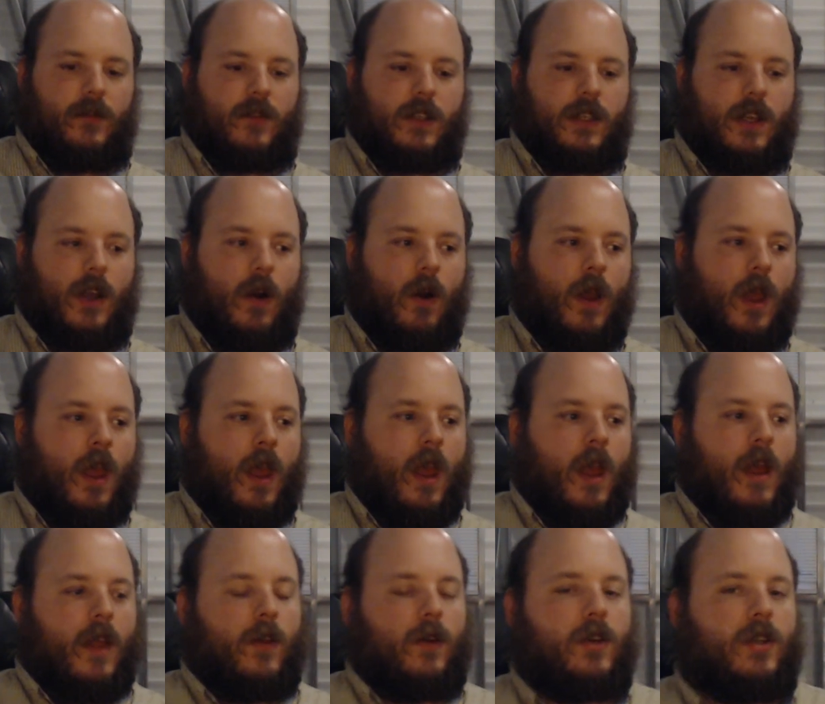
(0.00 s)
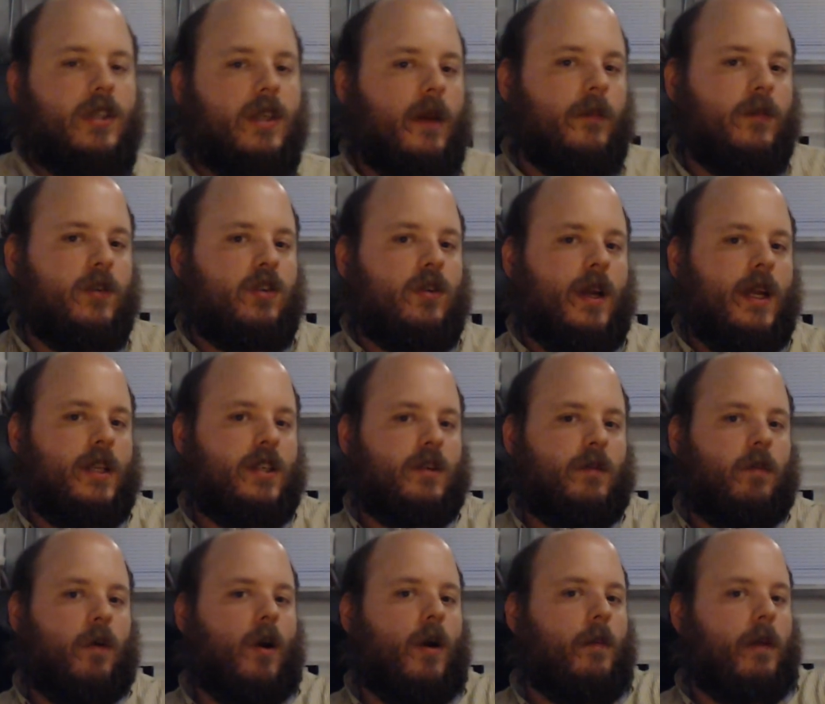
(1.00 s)
So there's some strains
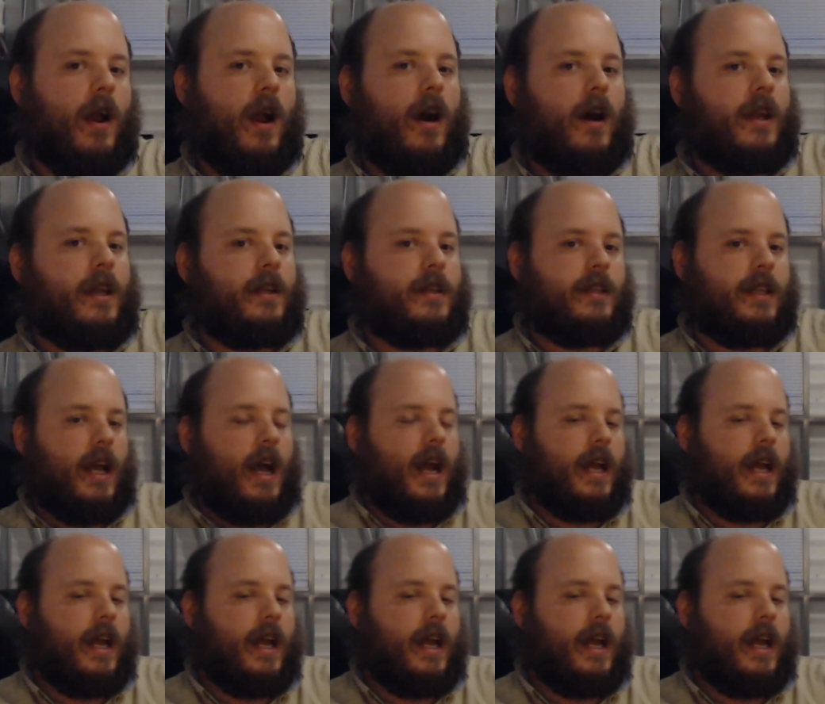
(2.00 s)
of probiotics that